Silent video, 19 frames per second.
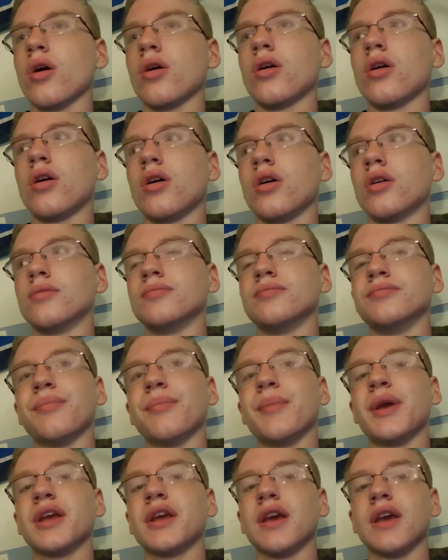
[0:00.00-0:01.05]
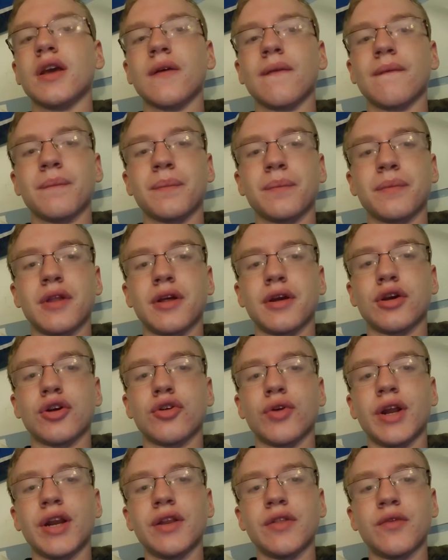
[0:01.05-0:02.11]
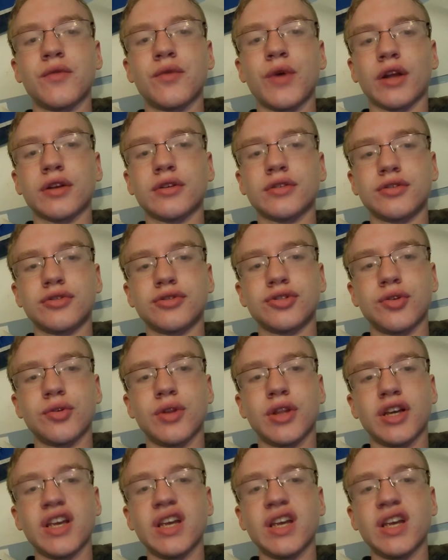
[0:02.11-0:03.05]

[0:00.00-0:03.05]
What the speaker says: creating the vector so like